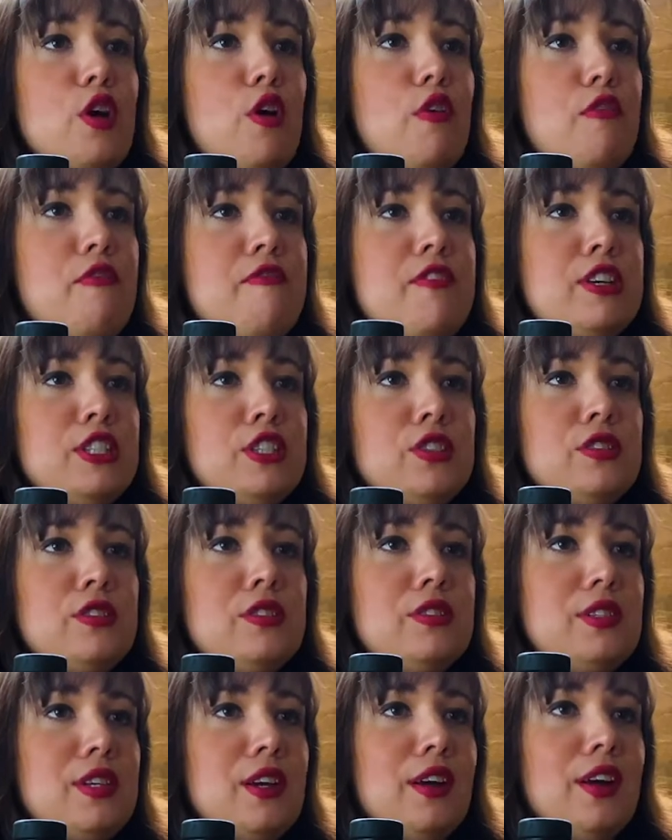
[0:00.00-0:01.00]

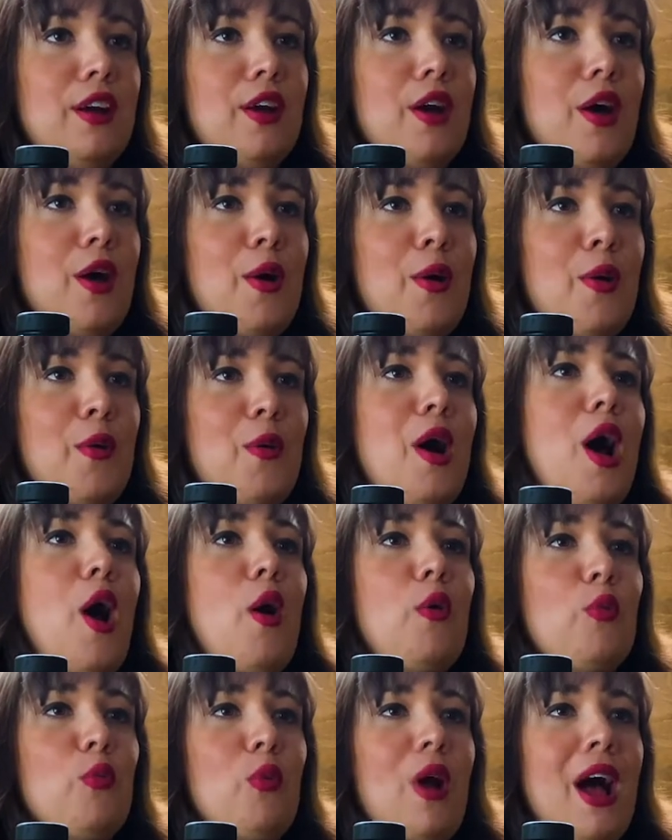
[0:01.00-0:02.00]
official to-go
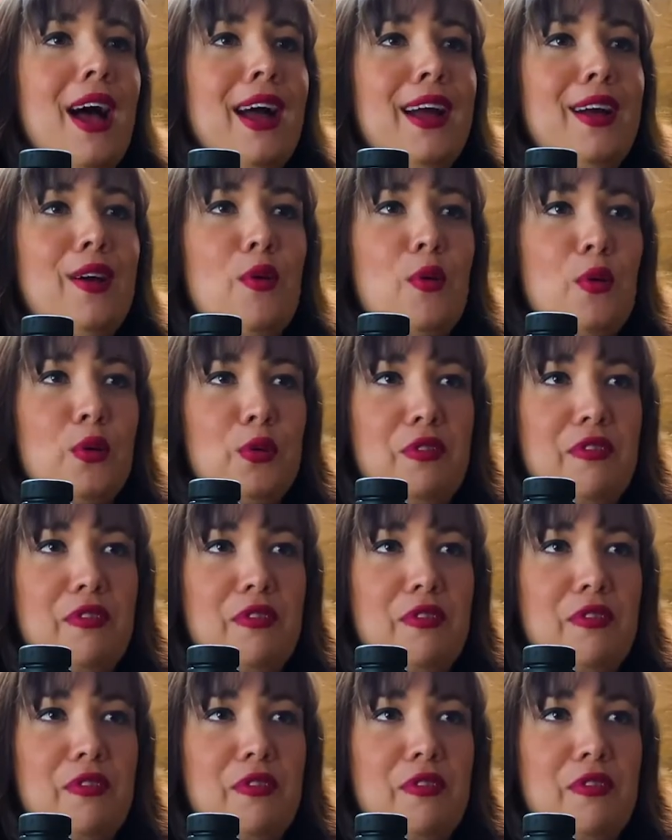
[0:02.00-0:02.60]
Rye Old